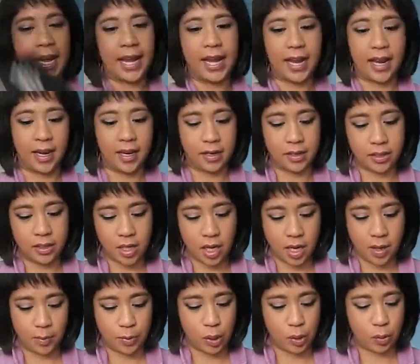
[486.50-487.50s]
and
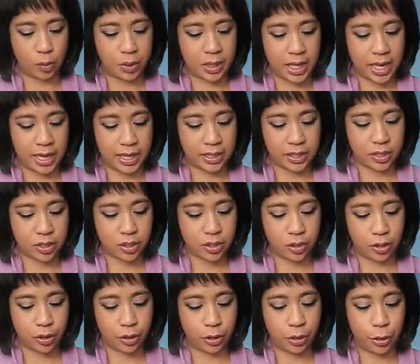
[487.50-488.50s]
you get
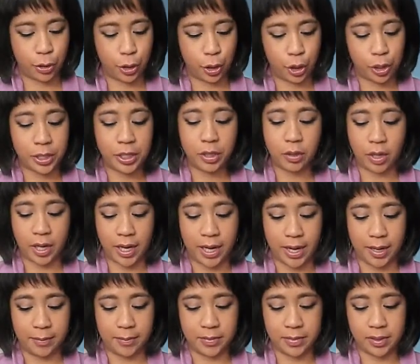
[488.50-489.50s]
30
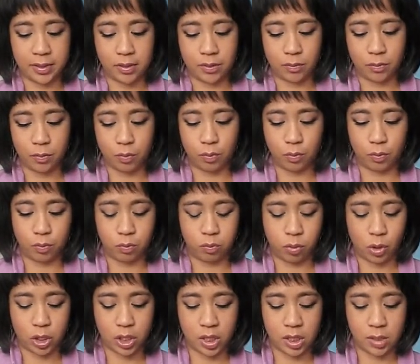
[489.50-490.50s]
grams,
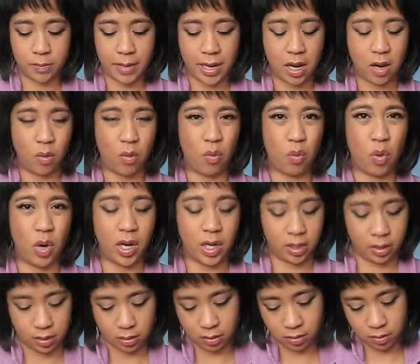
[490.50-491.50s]
which is about
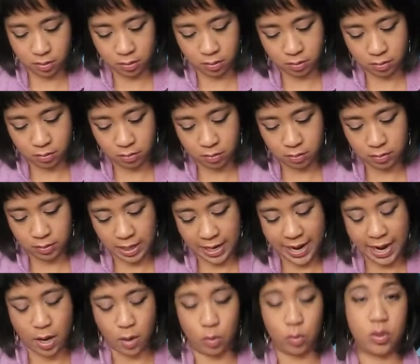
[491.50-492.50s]
1
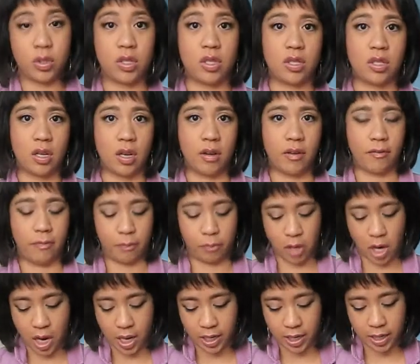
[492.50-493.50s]
ounce of
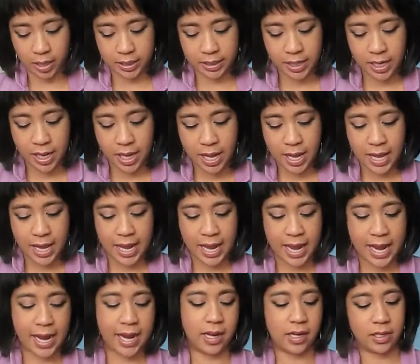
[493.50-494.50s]
product.
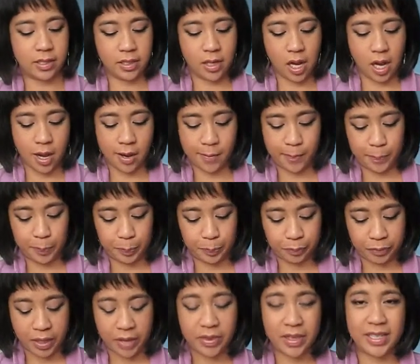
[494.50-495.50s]
And
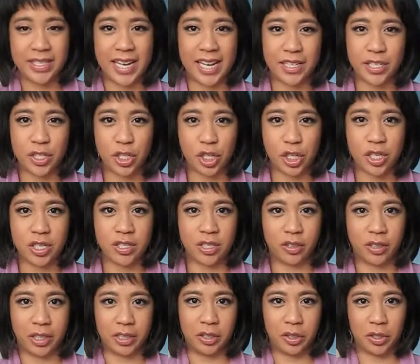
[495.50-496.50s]
the testers
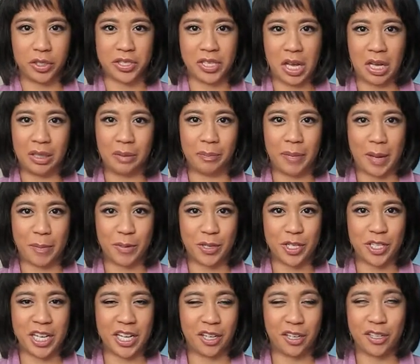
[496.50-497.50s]
look like little salt and pepper
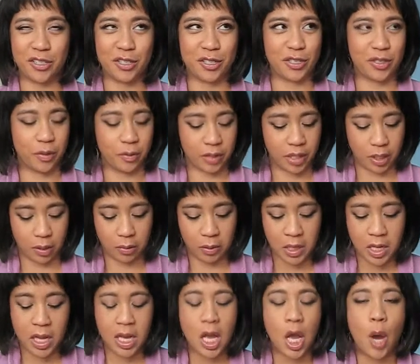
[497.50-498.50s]
shakers, are so cute.
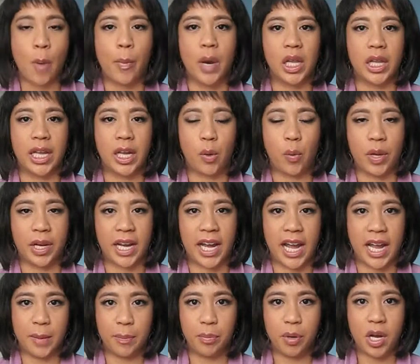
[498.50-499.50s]
But like when
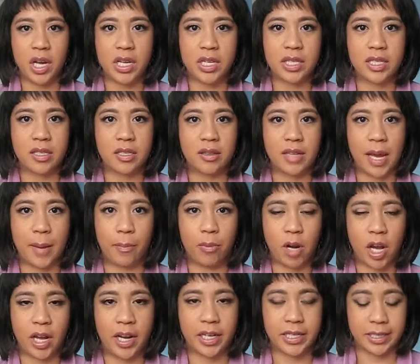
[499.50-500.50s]
I put that
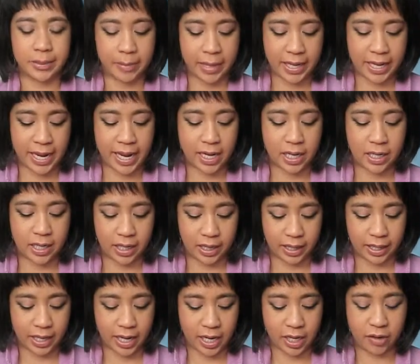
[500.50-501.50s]
product in my hand and I
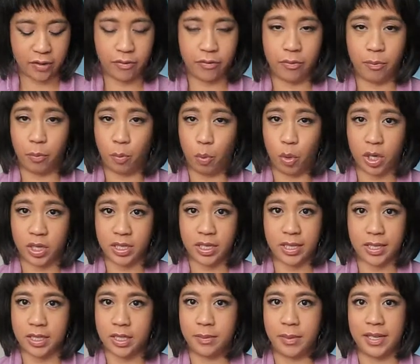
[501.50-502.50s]
like kind of worked it
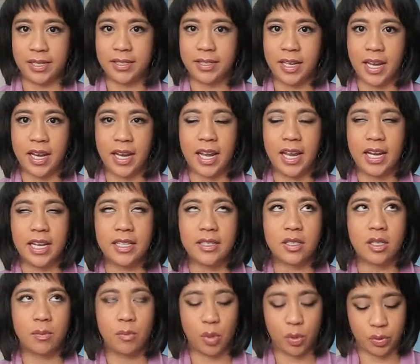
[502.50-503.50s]
into my skin, it is
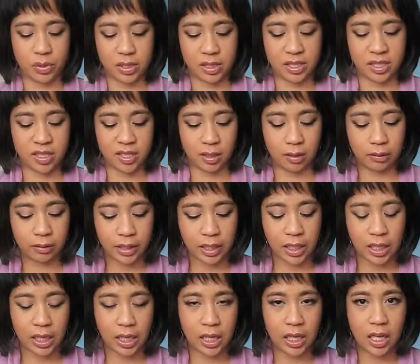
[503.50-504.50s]
the most
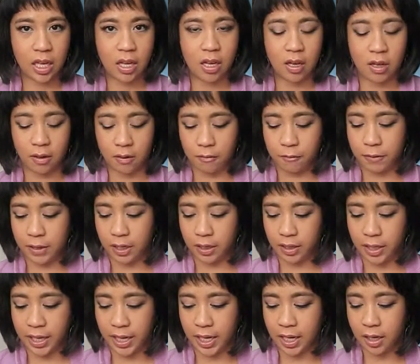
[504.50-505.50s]
silky
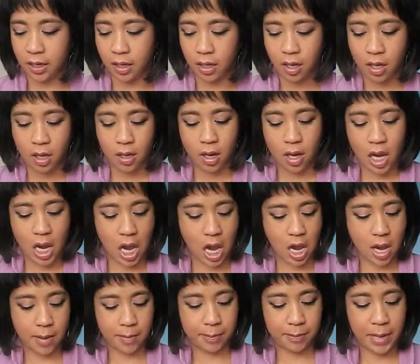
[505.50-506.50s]
feeling
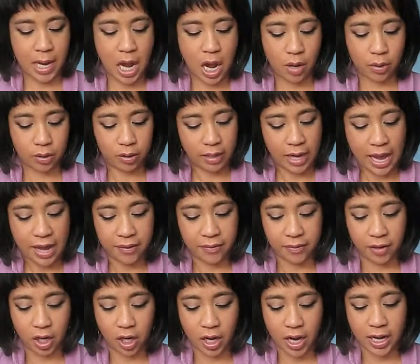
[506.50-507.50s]
powder
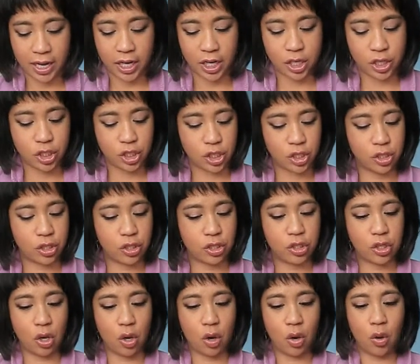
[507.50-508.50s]
ever, and it's just
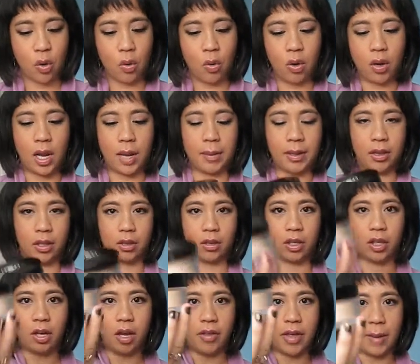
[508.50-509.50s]
so, I mean
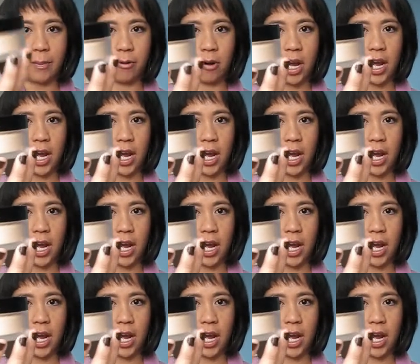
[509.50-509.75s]
look at all that